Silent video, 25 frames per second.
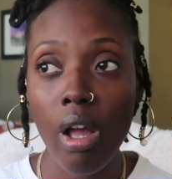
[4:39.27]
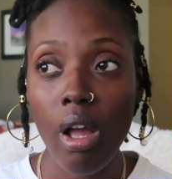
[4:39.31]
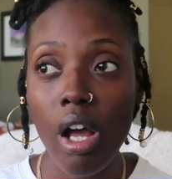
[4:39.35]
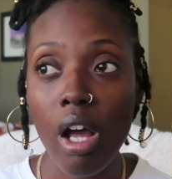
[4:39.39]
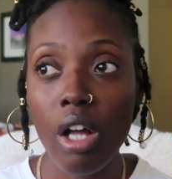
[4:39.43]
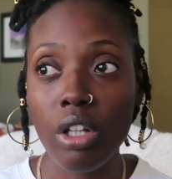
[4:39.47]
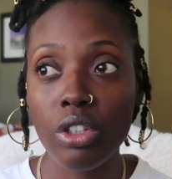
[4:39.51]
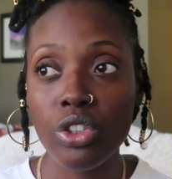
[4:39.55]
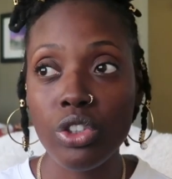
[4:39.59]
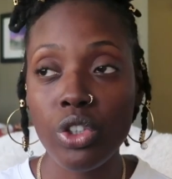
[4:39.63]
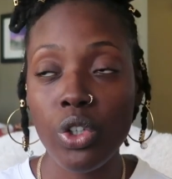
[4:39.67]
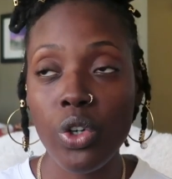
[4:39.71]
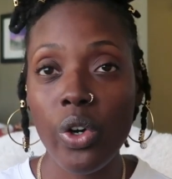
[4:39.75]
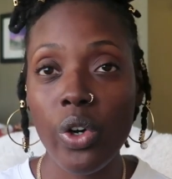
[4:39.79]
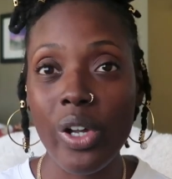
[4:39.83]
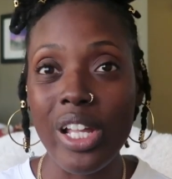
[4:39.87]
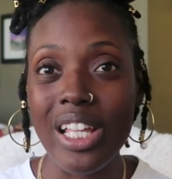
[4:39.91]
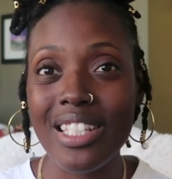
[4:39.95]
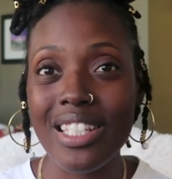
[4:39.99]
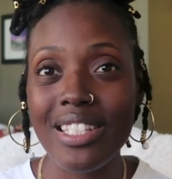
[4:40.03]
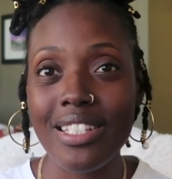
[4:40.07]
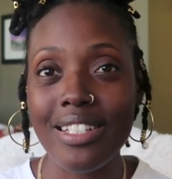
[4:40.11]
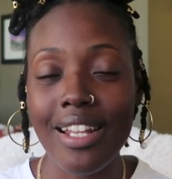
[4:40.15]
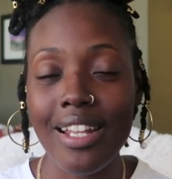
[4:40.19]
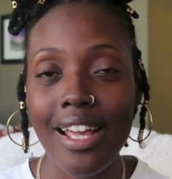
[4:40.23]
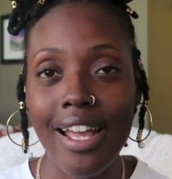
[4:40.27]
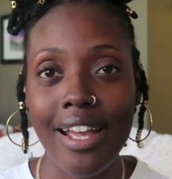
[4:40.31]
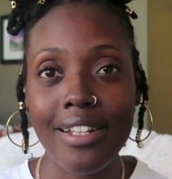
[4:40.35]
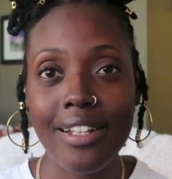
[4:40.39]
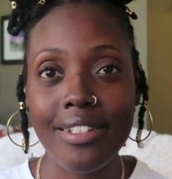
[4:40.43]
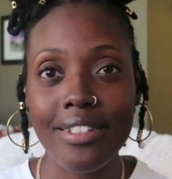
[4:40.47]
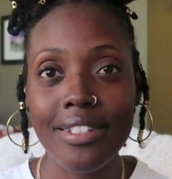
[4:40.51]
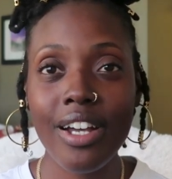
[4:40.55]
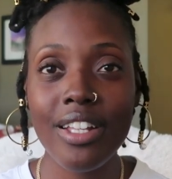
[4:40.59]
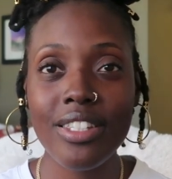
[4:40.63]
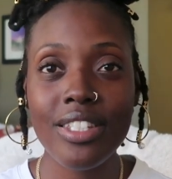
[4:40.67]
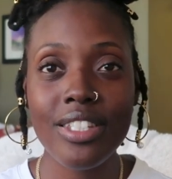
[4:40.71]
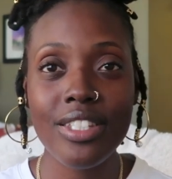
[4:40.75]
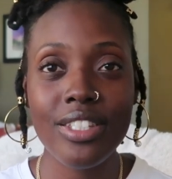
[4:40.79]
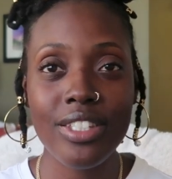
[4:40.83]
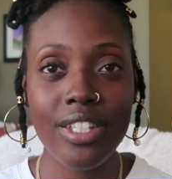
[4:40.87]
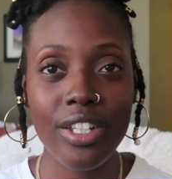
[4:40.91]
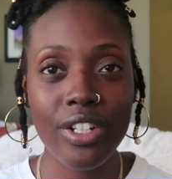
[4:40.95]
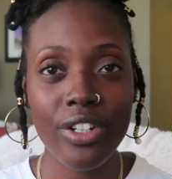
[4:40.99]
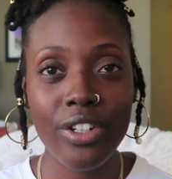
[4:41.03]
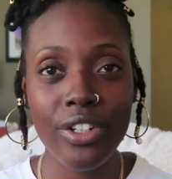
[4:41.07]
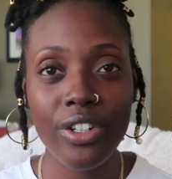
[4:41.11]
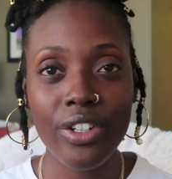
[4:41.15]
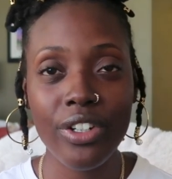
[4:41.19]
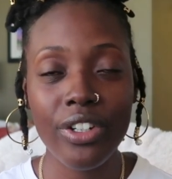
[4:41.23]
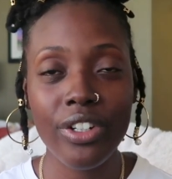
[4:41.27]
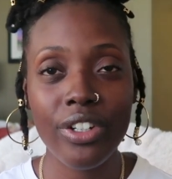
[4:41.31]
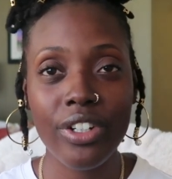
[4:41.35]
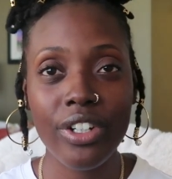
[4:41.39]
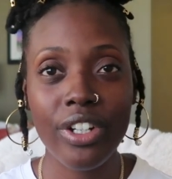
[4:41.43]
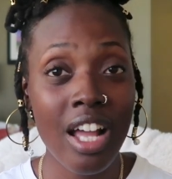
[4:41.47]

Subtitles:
Although it's not considered